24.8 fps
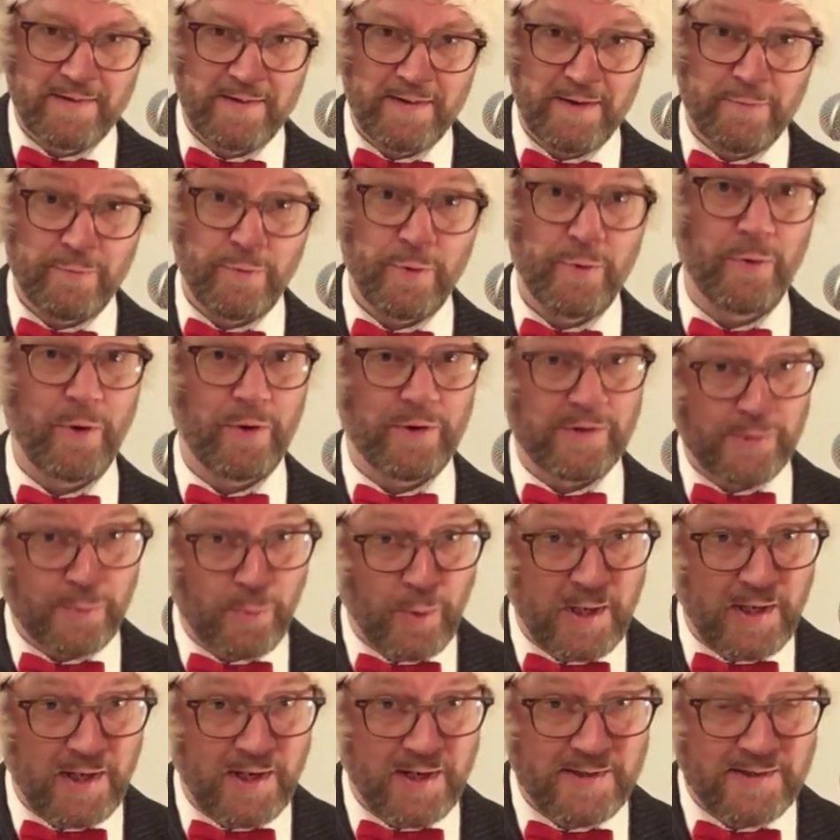if you're not
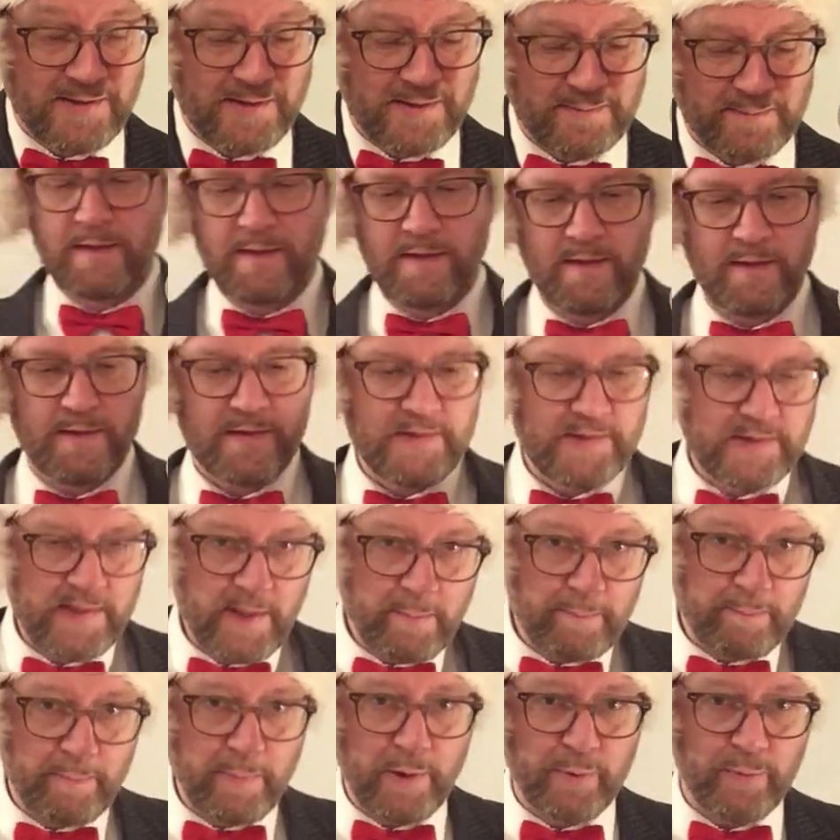Swedish. A
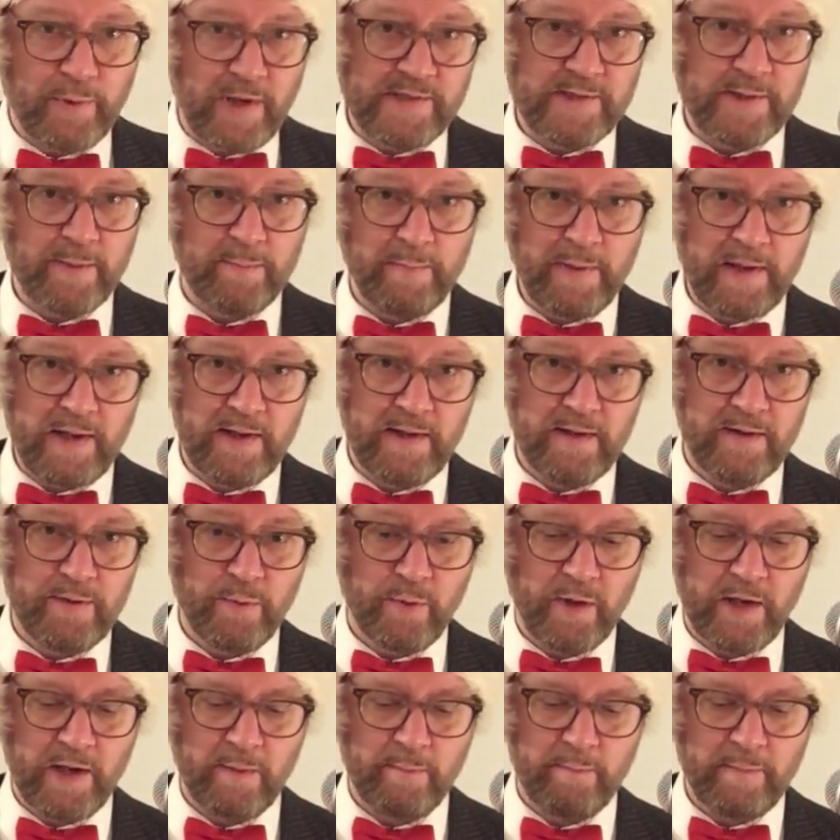simple recipe you
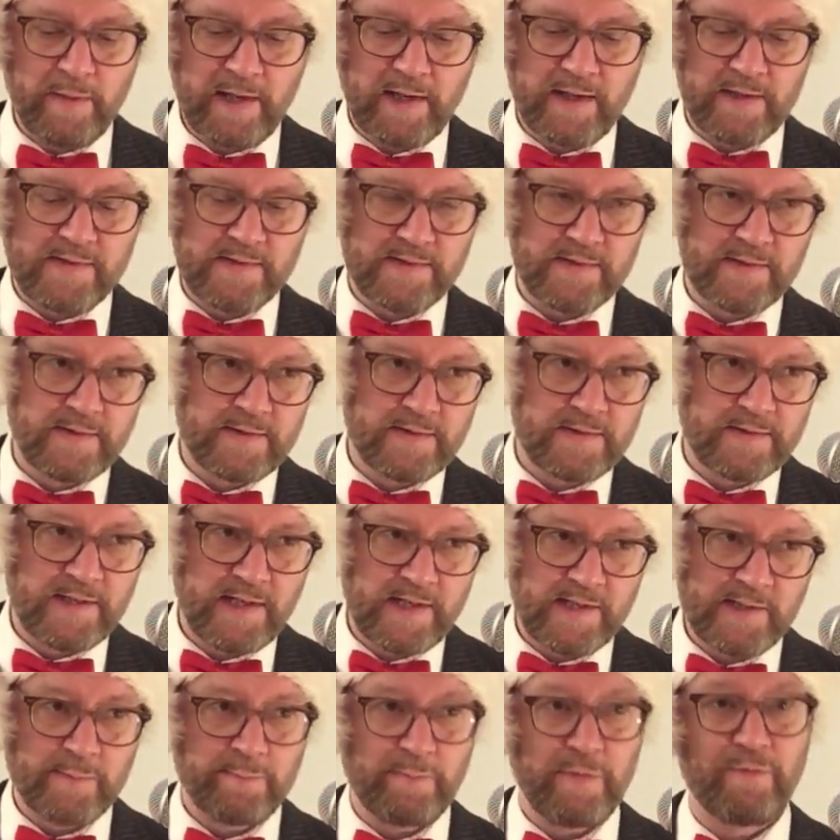can mix
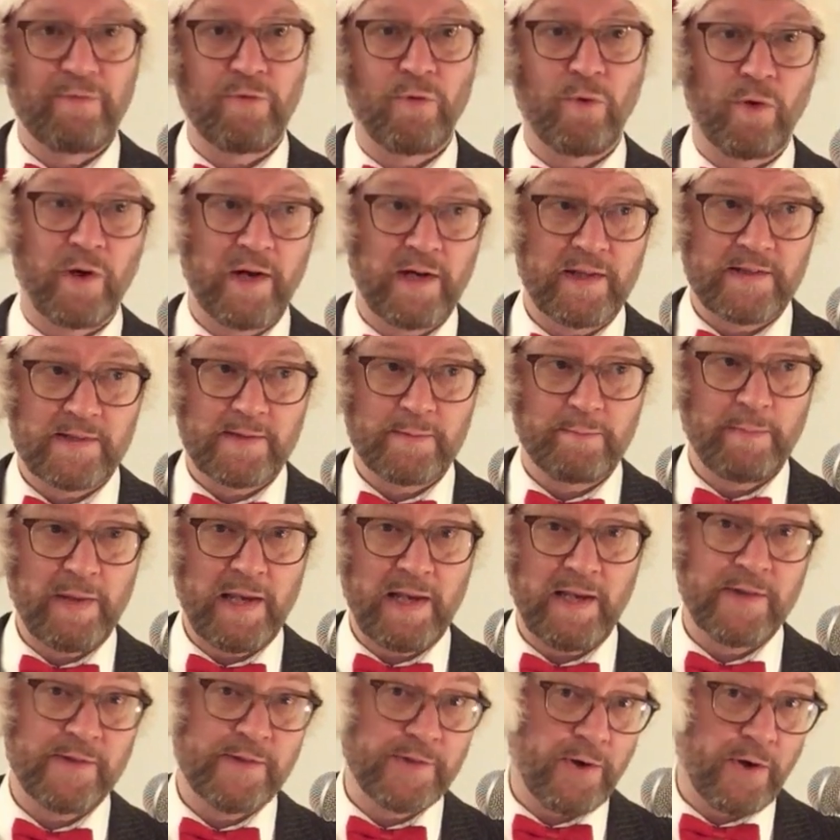just before it's
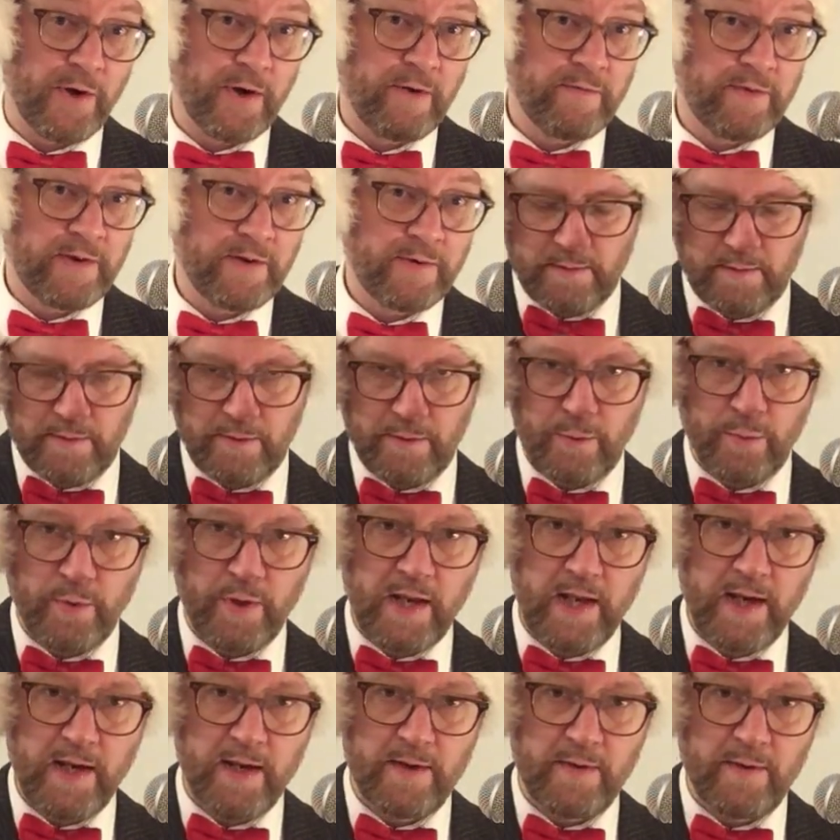being served. You
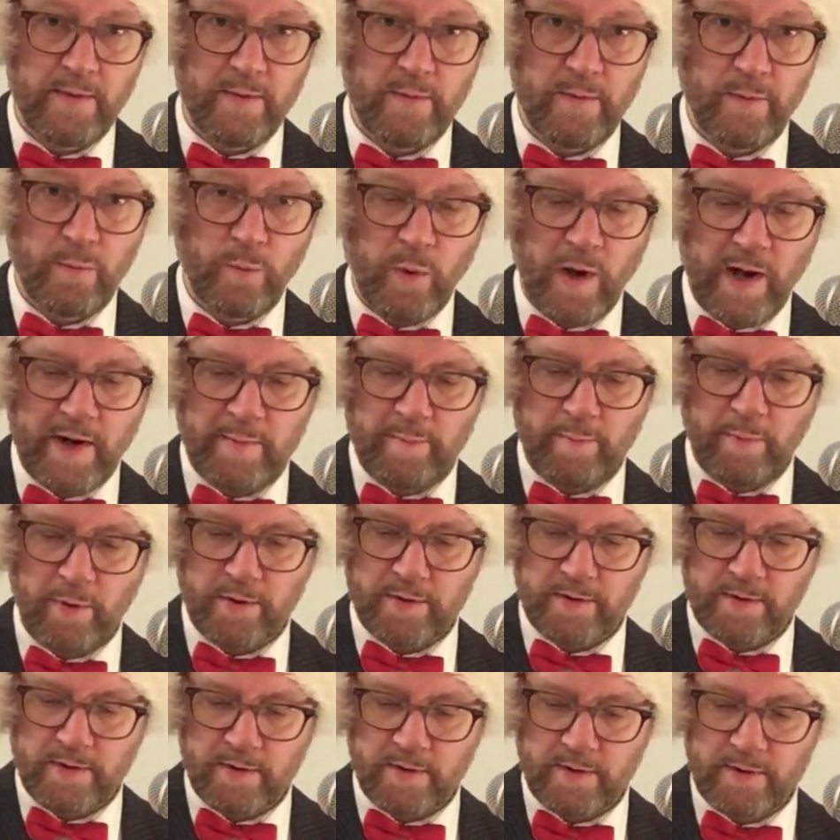need one
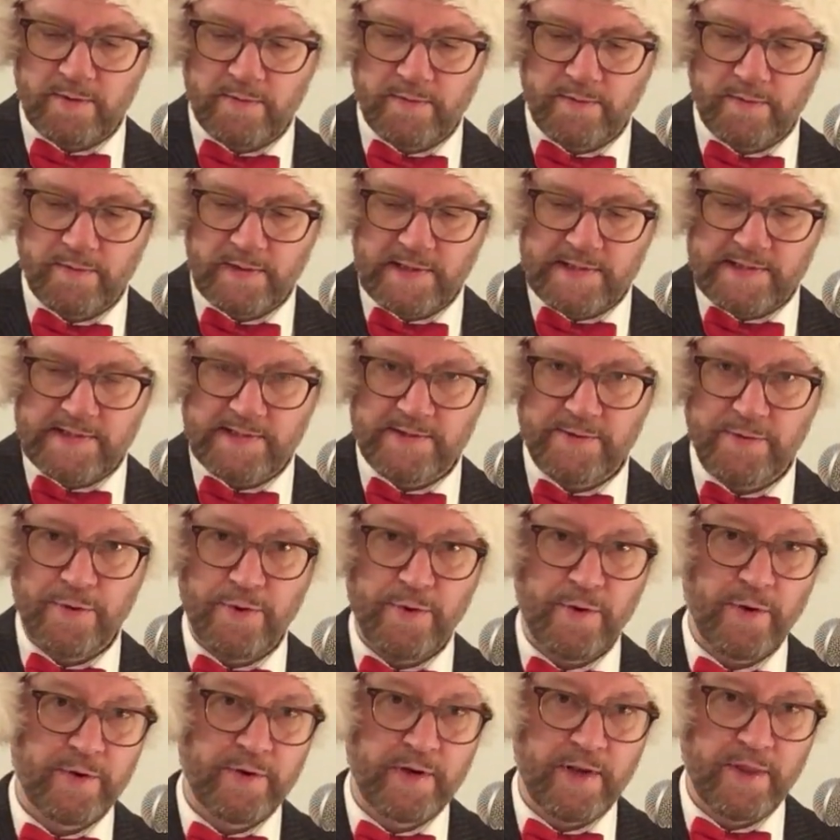bottle. This is
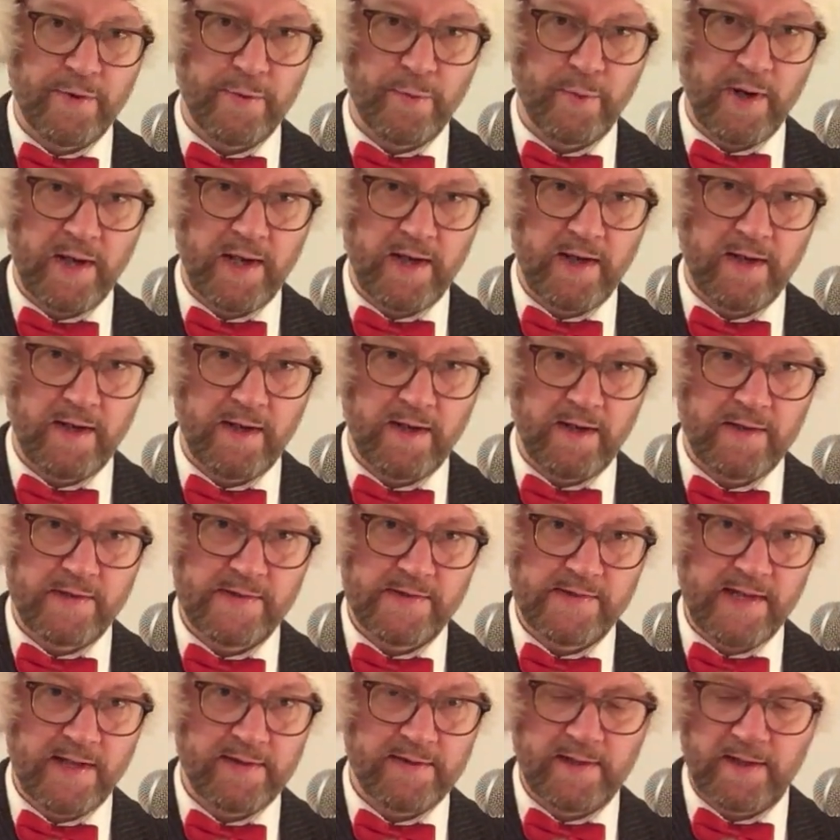33
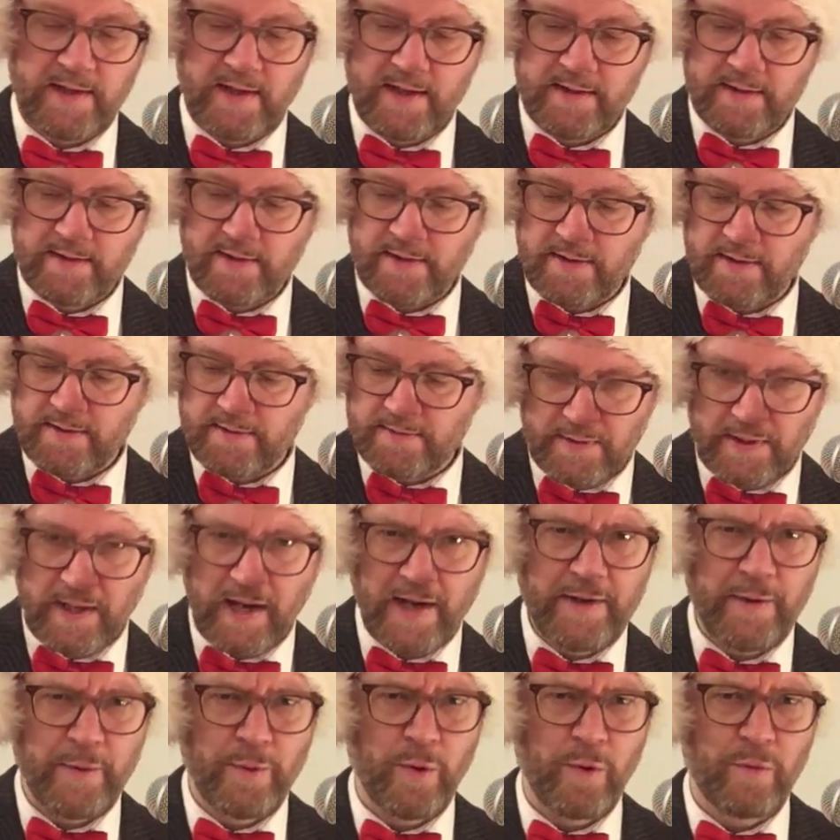centiliter.
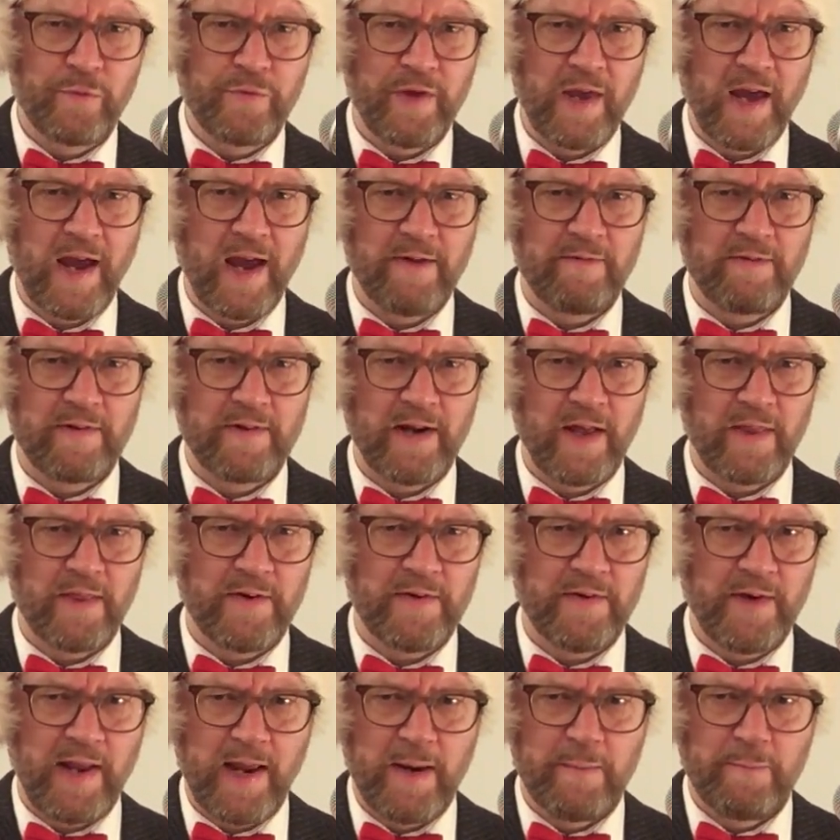I don't know if you have another
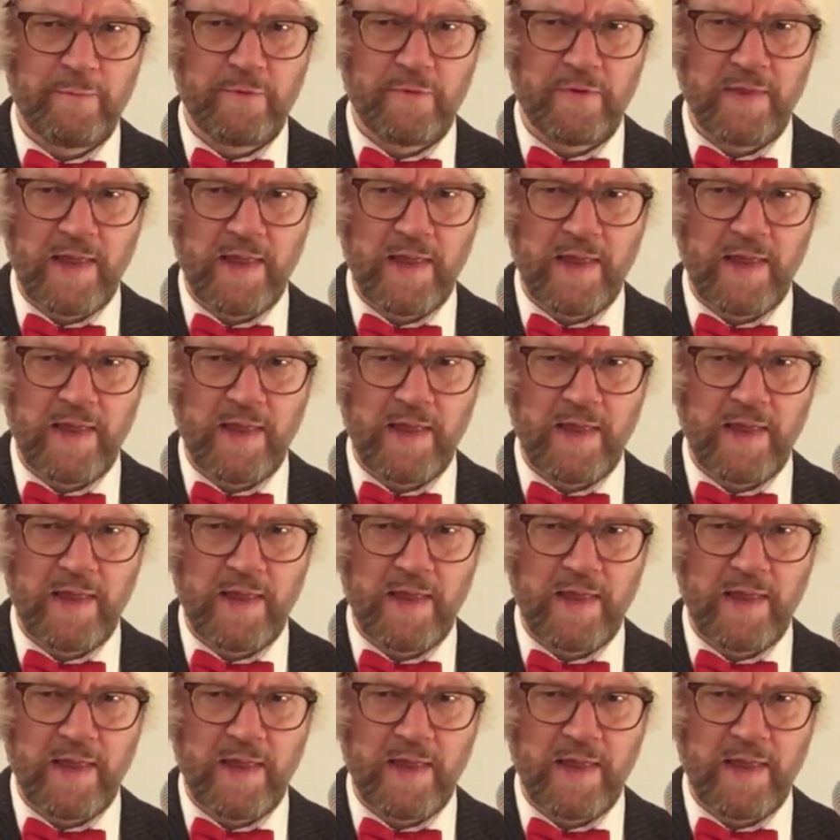name for